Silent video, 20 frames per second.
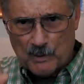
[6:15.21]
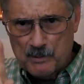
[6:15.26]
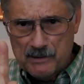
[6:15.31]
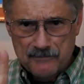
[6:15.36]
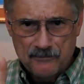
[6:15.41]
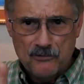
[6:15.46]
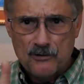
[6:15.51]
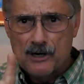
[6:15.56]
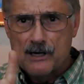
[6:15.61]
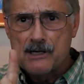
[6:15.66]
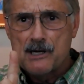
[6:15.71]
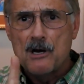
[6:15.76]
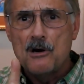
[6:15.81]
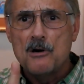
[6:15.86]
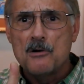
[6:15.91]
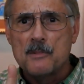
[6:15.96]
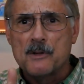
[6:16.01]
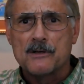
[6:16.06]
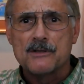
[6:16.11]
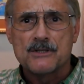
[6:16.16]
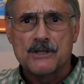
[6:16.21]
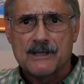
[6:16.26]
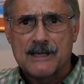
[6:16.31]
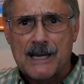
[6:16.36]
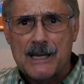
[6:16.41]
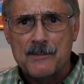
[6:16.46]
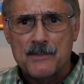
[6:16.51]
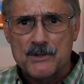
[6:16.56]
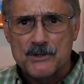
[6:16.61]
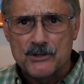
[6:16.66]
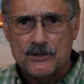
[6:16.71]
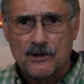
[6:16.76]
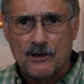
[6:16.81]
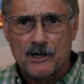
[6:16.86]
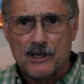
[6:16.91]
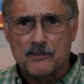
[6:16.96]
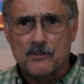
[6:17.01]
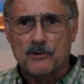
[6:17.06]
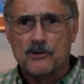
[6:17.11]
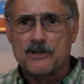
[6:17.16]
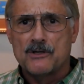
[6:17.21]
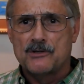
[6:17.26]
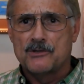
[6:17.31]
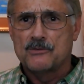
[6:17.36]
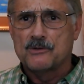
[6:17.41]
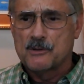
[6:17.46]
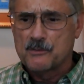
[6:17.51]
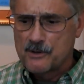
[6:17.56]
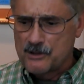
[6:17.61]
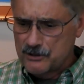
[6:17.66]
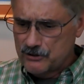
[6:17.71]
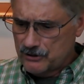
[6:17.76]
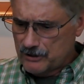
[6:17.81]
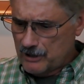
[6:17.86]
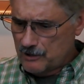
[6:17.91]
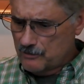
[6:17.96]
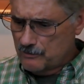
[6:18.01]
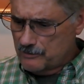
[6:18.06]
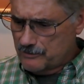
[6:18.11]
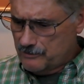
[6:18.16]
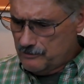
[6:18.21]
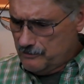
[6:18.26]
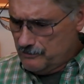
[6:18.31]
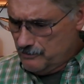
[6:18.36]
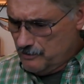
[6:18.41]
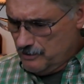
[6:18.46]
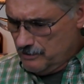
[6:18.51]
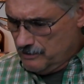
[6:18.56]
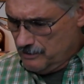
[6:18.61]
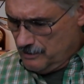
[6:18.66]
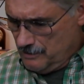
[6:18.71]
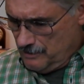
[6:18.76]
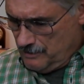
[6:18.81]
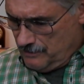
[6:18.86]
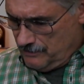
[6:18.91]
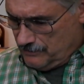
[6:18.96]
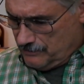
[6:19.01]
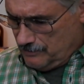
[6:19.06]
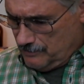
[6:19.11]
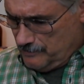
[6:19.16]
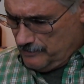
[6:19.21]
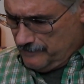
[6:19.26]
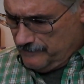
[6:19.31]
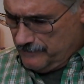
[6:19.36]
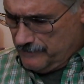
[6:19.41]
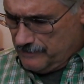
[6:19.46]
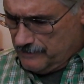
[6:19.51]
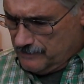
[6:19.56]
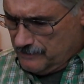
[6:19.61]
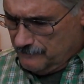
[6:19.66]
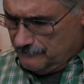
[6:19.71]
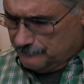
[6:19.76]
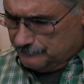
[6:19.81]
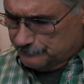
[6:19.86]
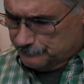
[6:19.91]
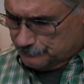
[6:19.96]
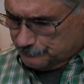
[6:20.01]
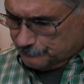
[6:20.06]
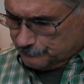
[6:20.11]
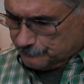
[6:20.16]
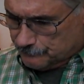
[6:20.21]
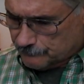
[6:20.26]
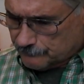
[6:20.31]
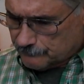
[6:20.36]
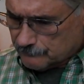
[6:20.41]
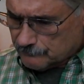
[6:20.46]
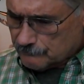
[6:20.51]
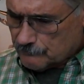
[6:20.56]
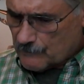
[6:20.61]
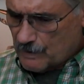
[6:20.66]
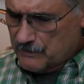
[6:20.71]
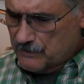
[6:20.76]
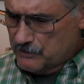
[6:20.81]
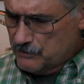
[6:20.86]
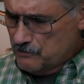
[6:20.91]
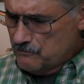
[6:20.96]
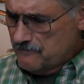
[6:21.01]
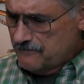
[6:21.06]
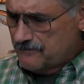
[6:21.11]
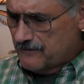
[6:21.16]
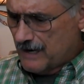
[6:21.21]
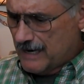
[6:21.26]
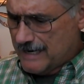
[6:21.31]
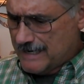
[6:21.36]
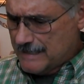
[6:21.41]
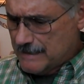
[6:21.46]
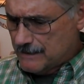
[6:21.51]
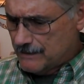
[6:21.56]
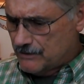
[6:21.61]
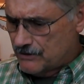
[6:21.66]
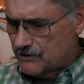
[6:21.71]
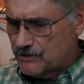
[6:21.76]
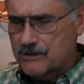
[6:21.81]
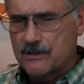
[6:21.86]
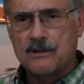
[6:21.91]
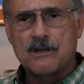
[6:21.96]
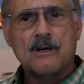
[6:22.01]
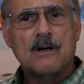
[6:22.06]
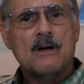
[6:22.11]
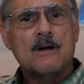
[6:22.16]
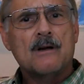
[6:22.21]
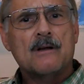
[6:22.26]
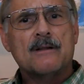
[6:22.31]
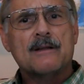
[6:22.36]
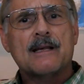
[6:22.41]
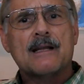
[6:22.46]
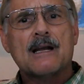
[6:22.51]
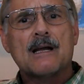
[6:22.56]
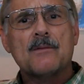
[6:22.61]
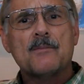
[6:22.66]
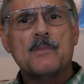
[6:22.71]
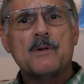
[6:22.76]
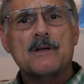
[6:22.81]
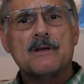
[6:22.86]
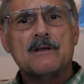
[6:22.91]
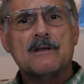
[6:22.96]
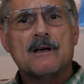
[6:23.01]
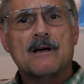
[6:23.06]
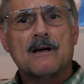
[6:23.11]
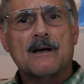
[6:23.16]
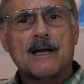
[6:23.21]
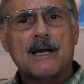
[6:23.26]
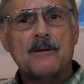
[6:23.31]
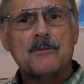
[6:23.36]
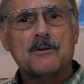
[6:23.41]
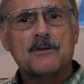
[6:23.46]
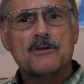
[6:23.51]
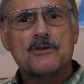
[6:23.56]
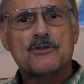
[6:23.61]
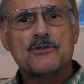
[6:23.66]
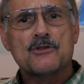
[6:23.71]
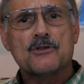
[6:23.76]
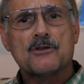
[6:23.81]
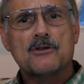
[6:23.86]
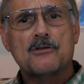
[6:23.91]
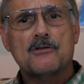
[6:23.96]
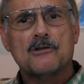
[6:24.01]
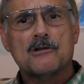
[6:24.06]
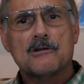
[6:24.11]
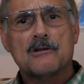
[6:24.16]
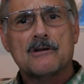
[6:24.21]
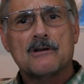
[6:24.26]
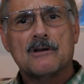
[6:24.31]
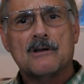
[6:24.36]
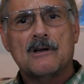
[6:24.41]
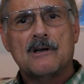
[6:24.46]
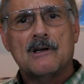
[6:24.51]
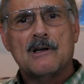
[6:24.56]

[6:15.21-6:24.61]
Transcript: Before I go, because the game is starting pretty soon, I want to share with you some of the new finds that I've been able to secure